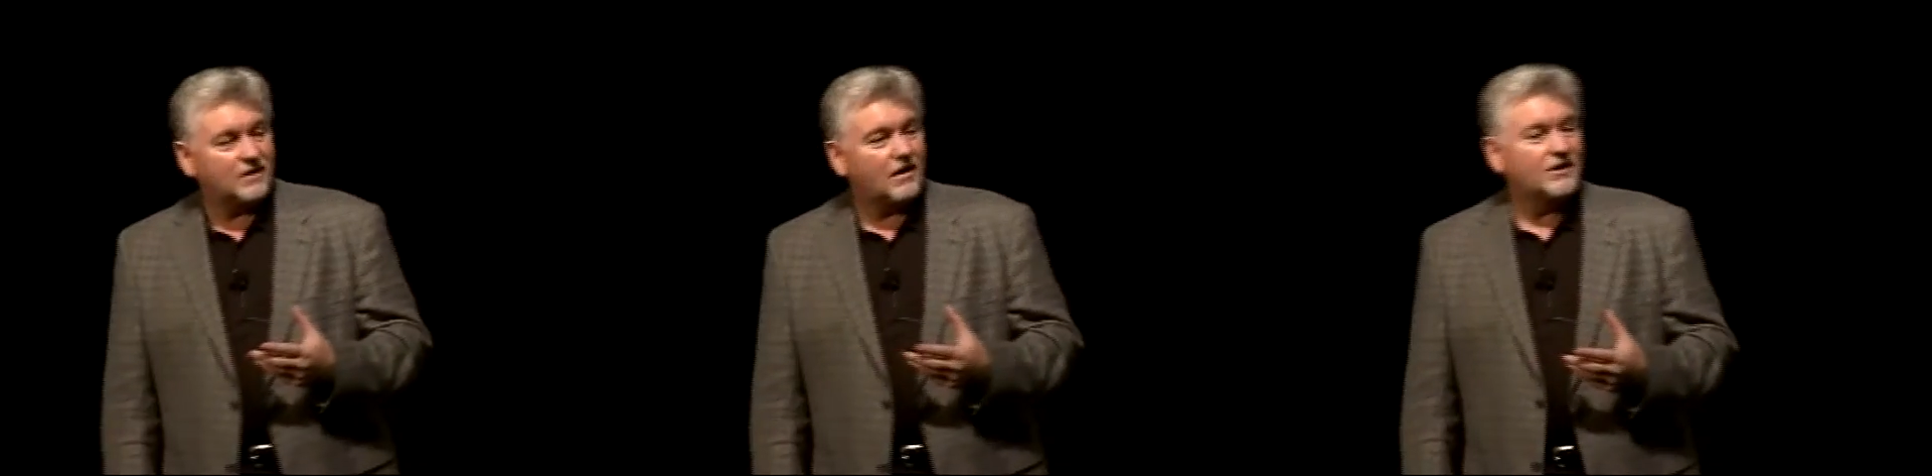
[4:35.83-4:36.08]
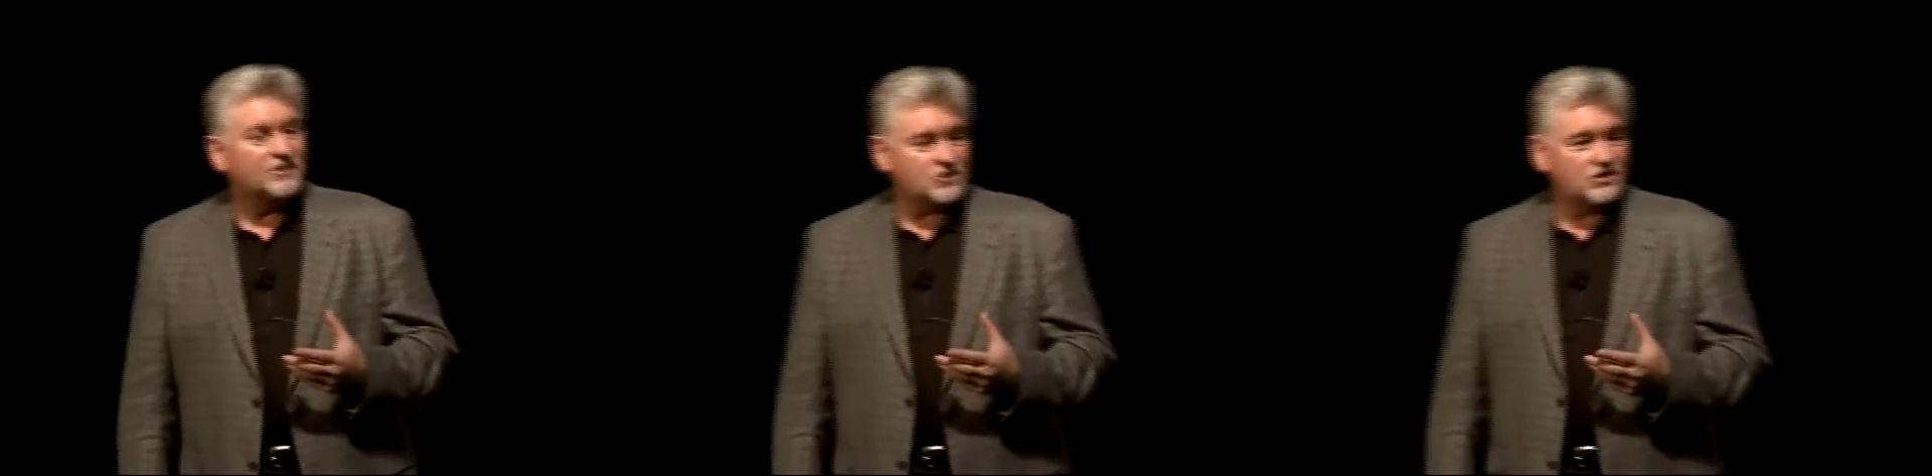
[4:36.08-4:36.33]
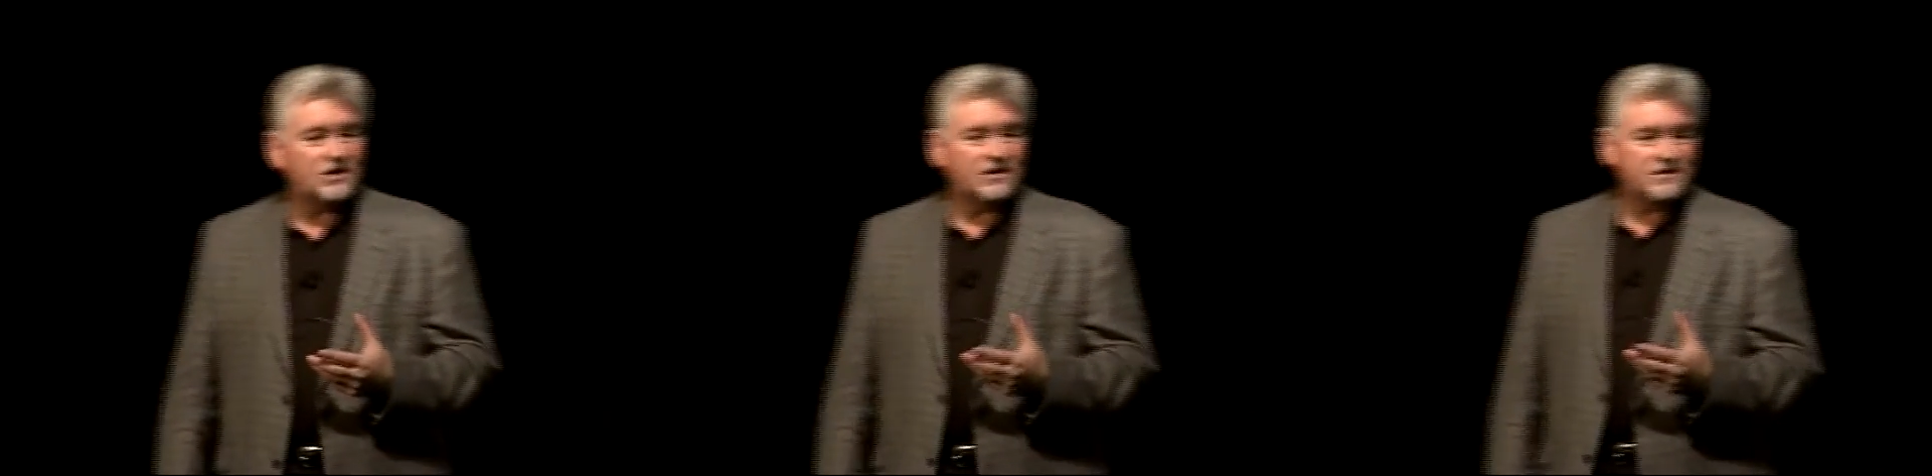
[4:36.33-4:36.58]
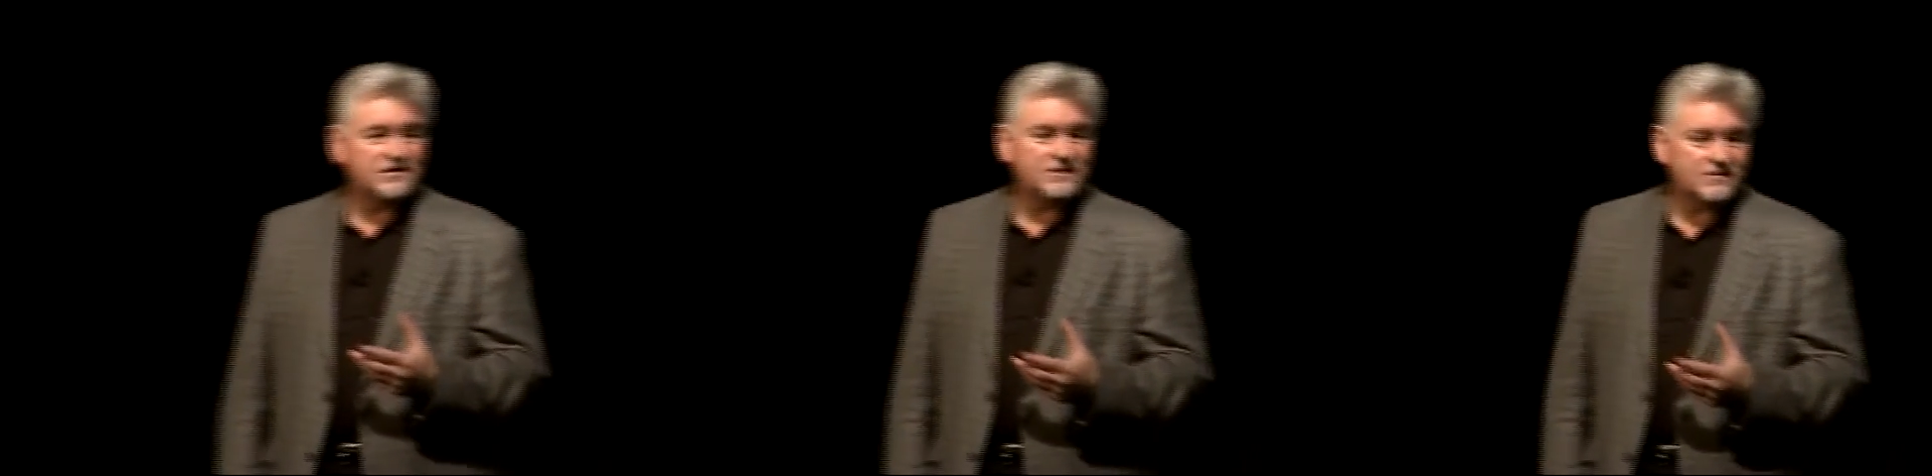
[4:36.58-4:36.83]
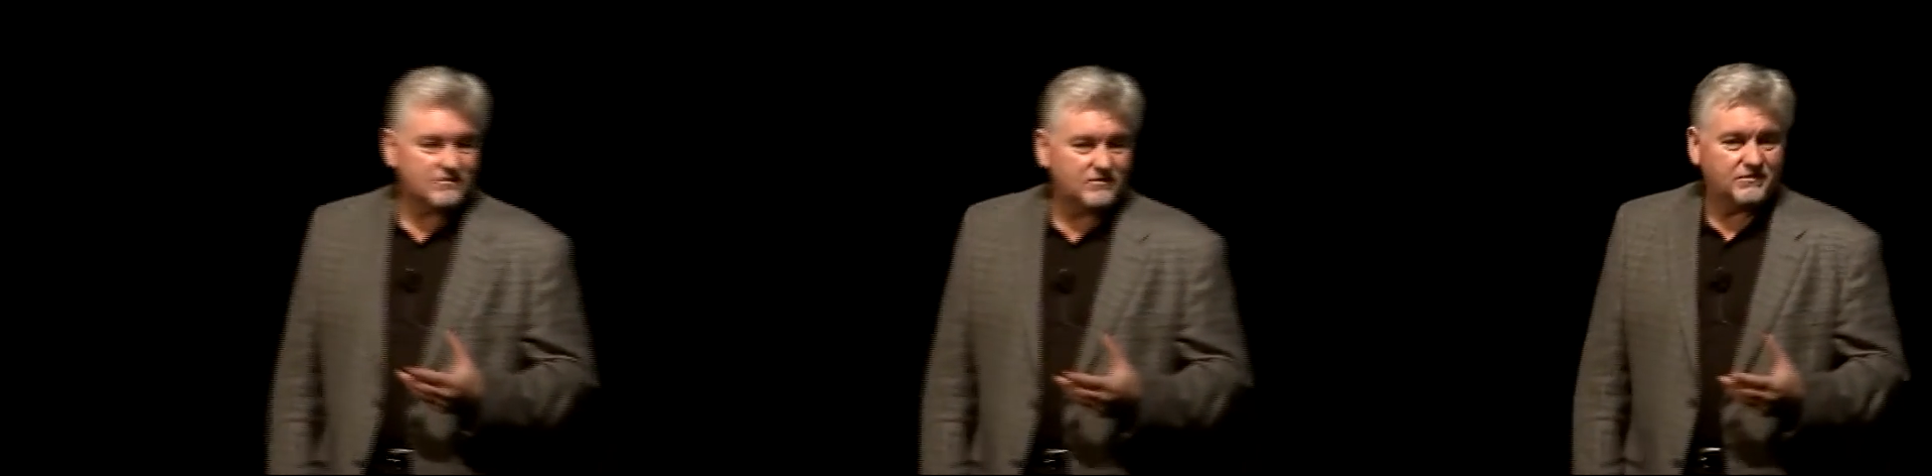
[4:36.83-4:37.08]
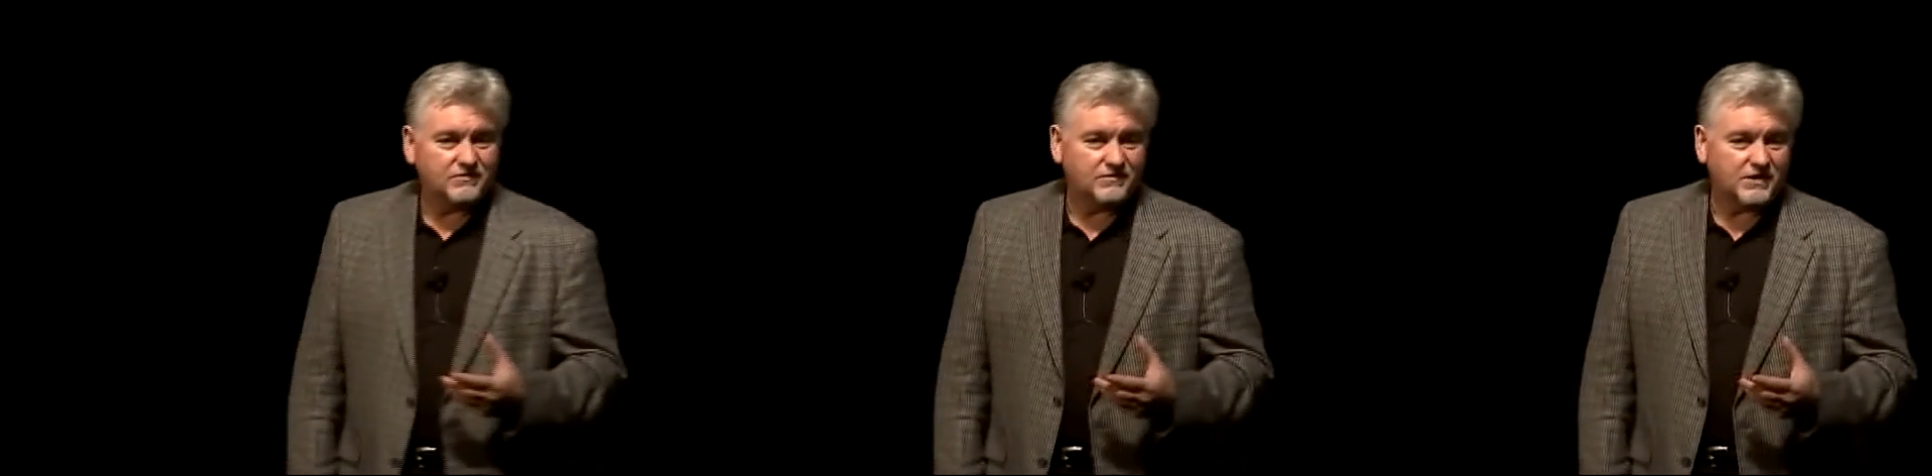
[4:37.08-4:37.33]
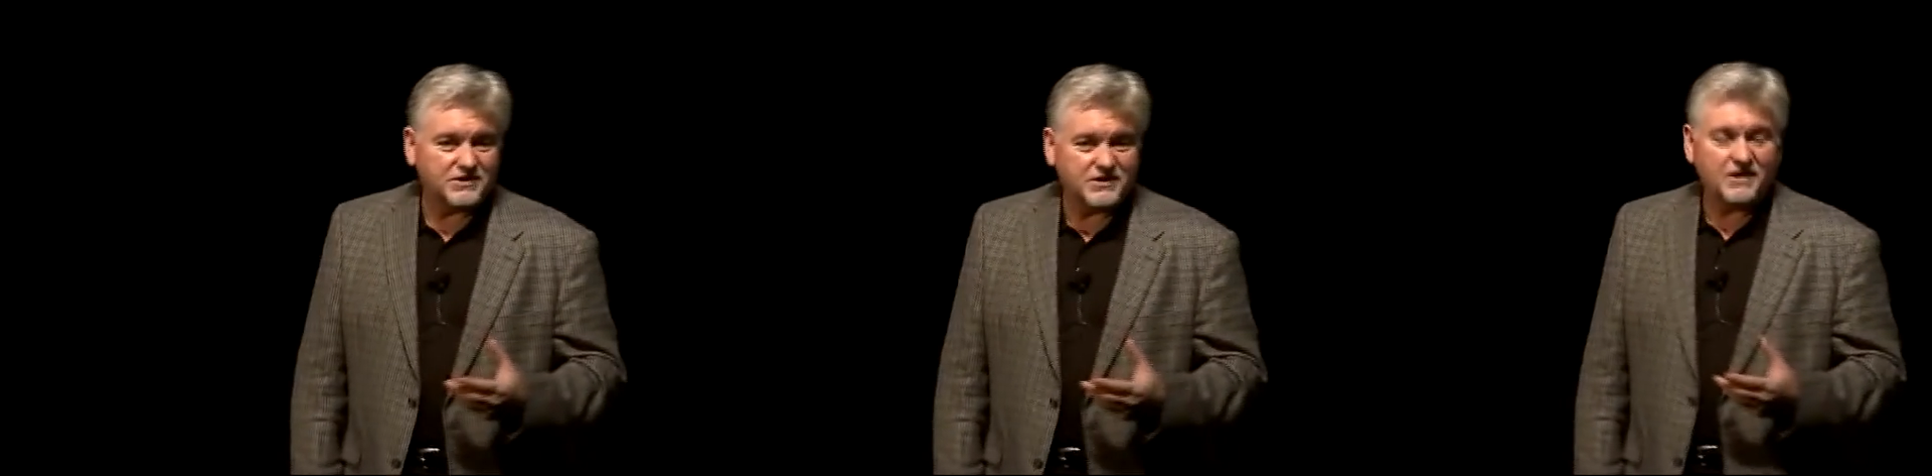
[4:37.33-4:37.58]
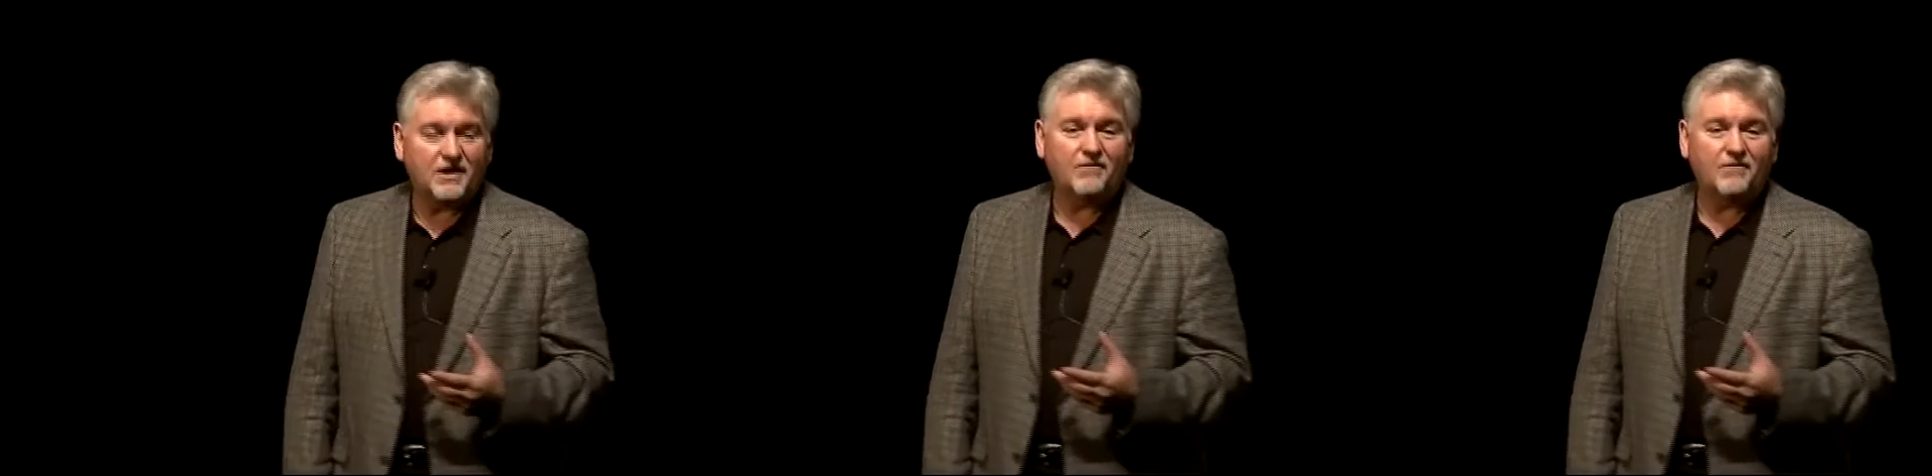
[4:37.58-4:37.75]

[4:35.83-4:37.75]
on his cheeks when he said,